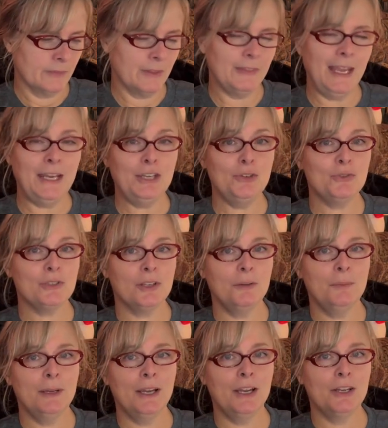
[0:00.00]
Thank you so
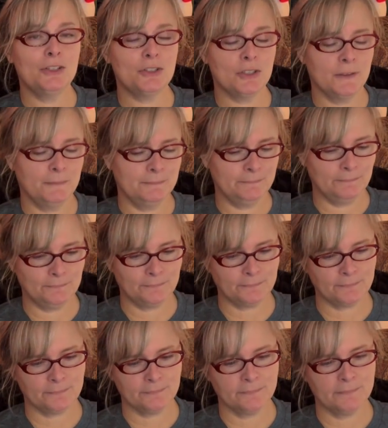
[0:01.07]
much.
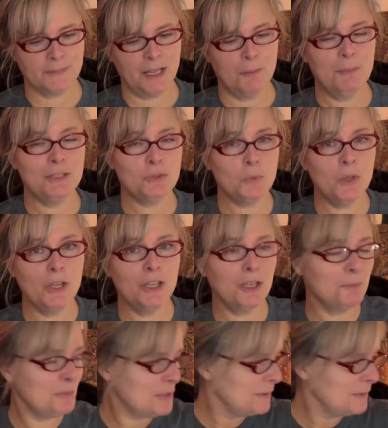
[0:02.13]
Miss Williams.